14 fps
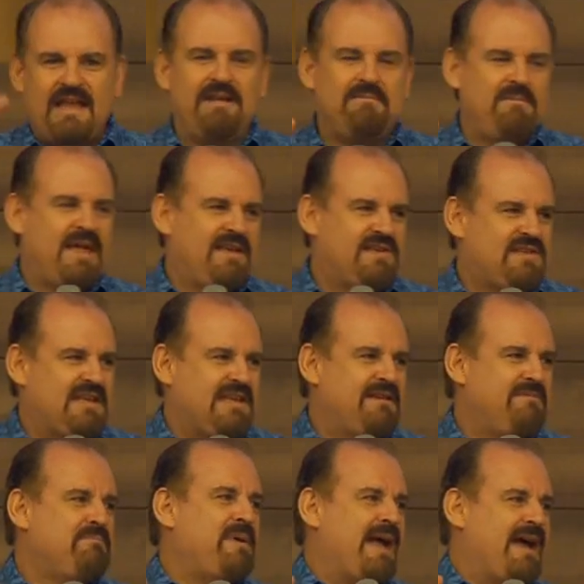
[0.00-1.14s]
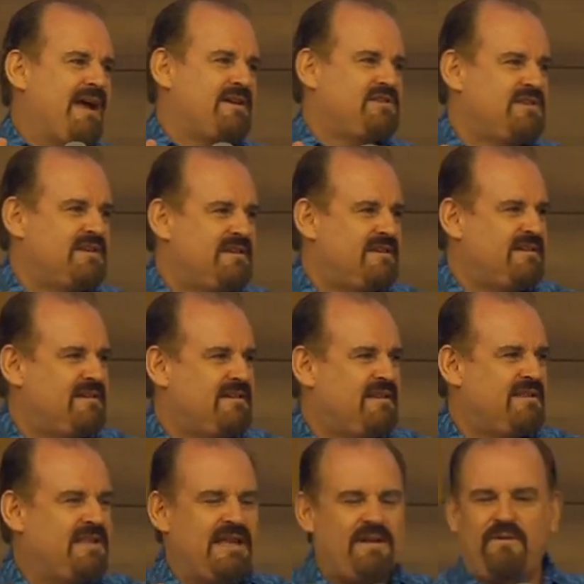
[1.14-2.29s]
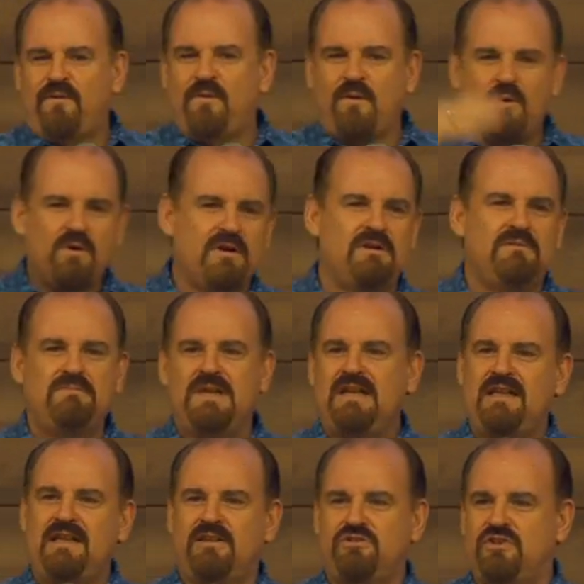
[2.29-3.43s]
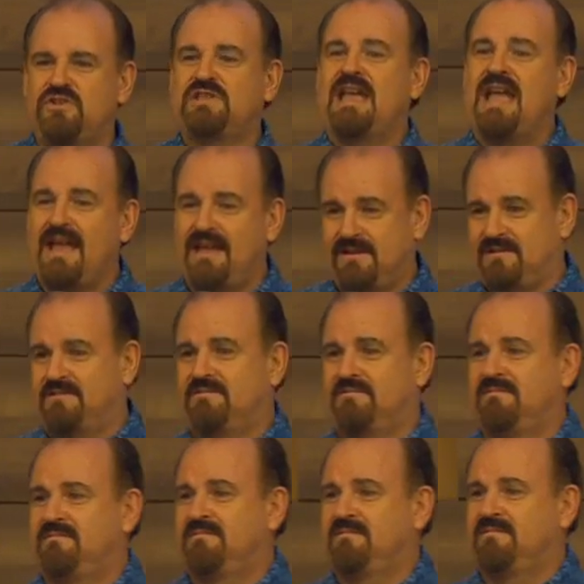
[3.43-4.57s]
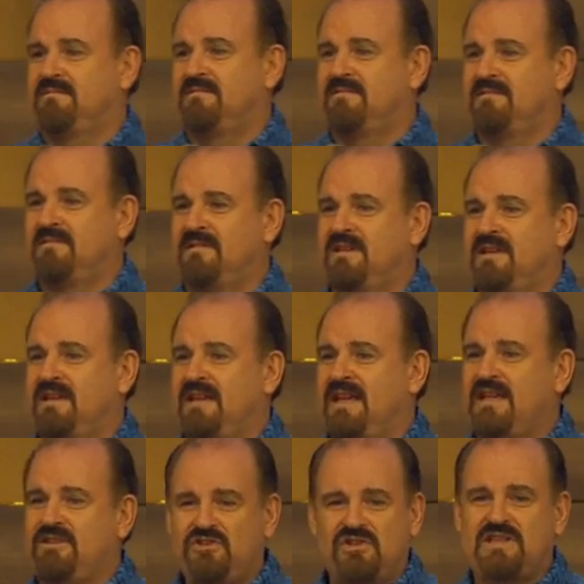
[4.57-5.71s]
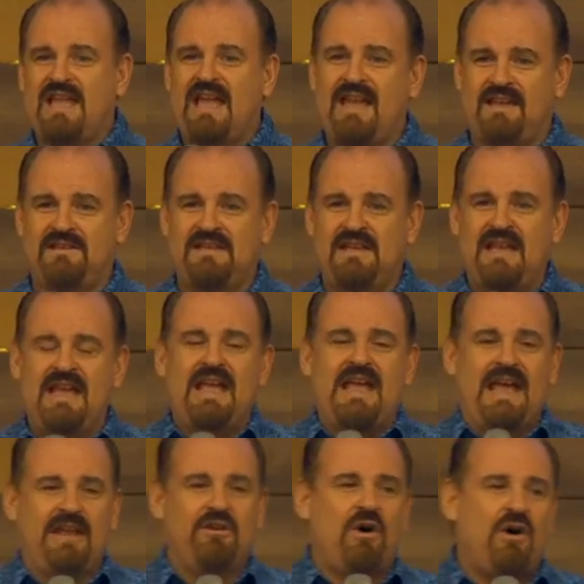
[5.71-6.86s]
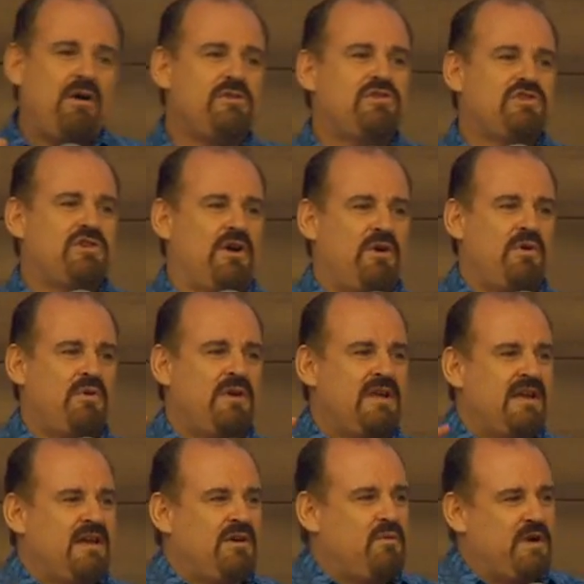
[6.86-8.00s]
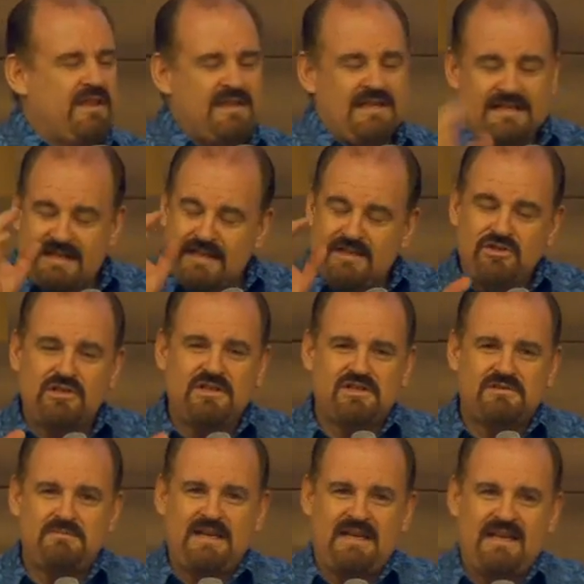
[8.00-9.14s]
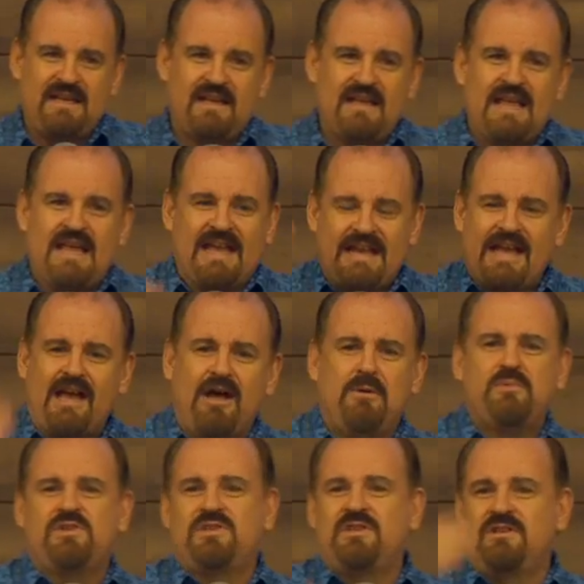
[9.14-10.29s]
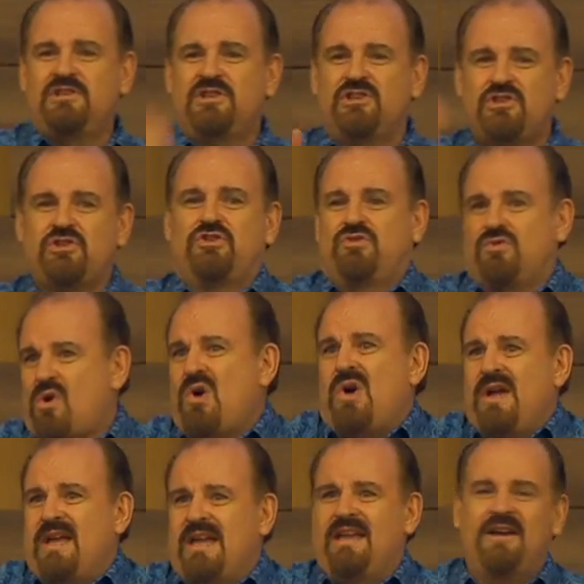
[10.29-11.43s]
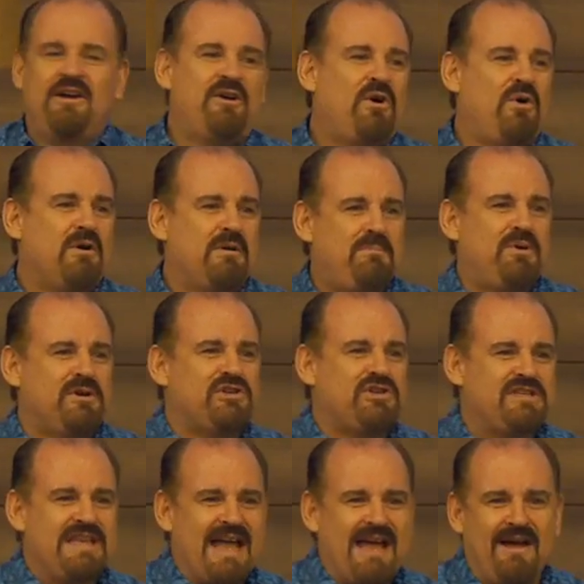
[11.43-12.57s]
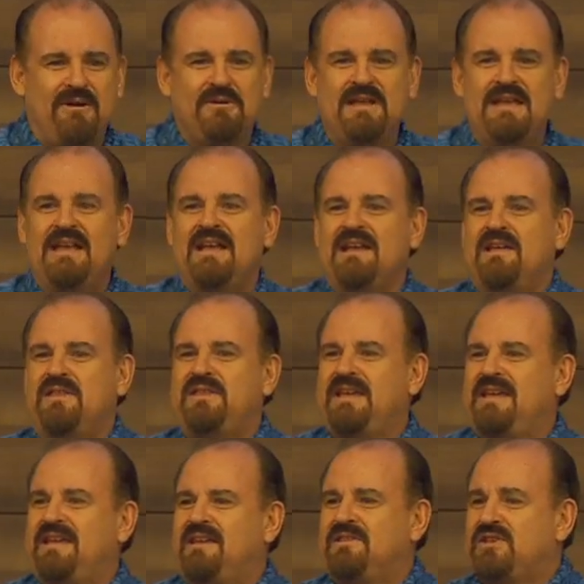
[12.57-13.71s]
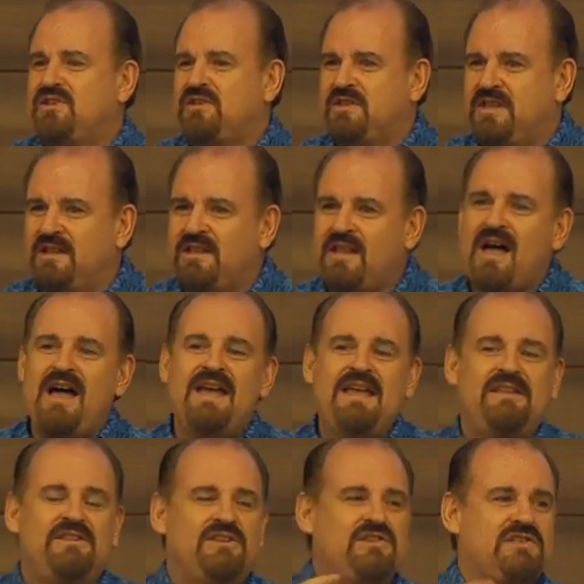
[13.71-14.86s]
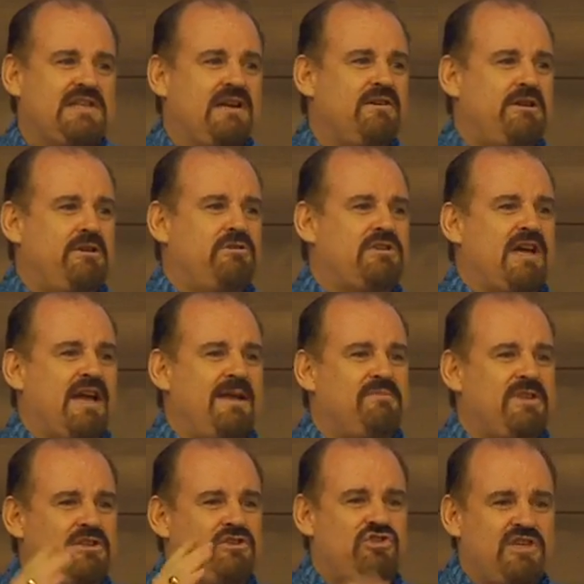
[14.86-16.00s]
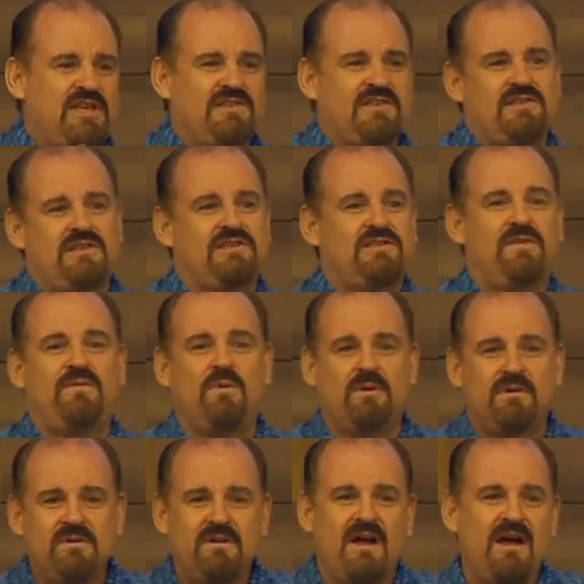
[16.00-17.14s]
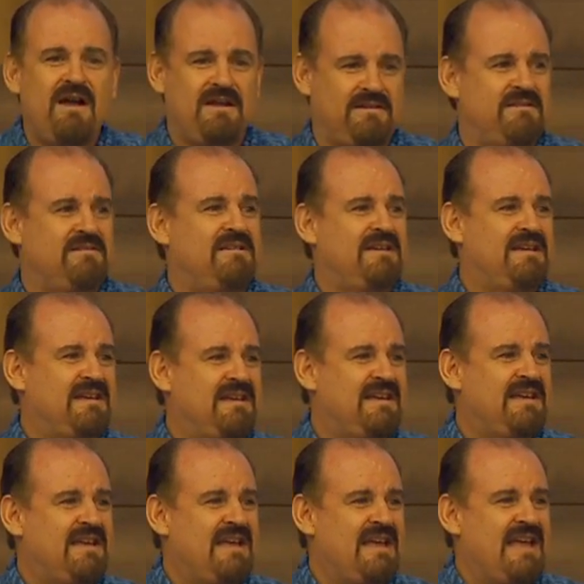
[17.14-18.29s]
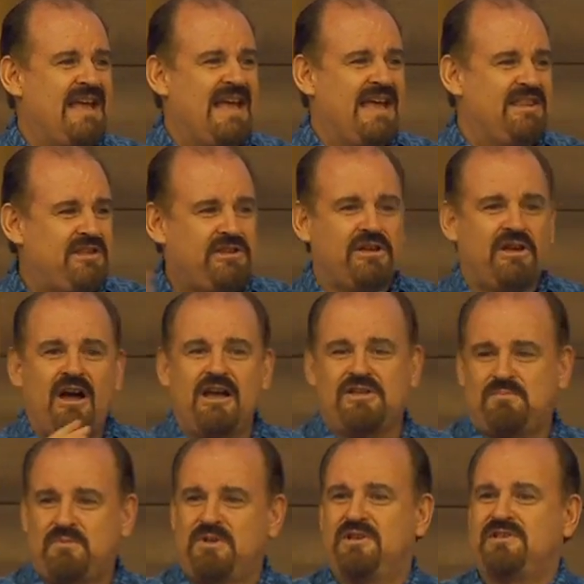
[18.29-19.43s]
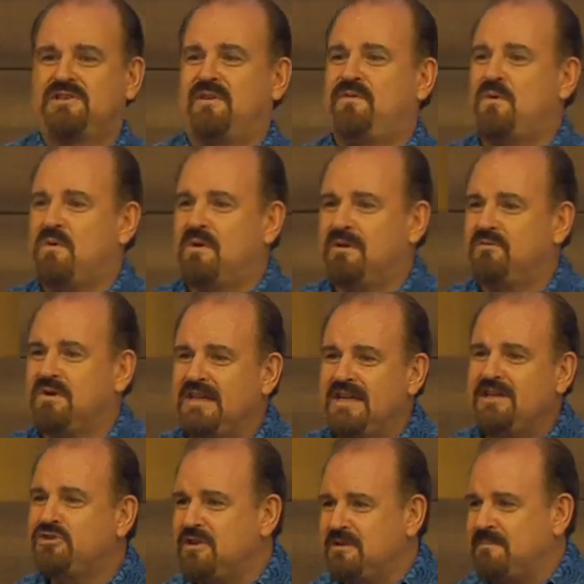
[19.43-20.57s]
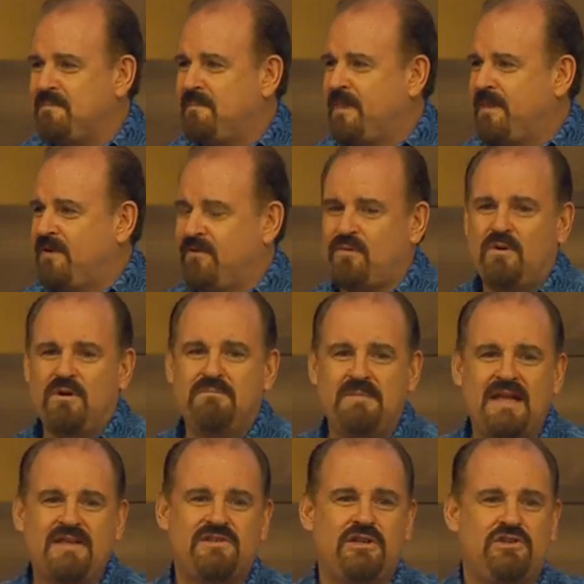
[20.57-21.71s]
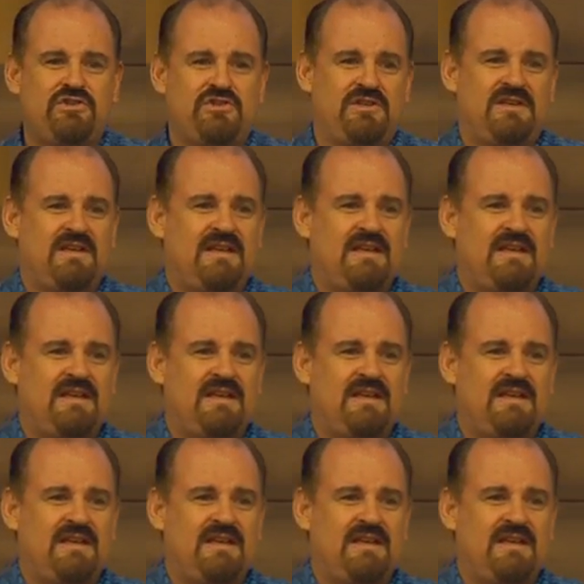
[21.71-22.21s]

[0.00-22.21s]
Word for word: it makes an impact that foreign media just can't. It just can't. And also, with indigenous media, it helps to destroy or push down the, the the lie and the stereotype that Jesus is a foreign God and that the gospel is a foreign religion, a foreign message,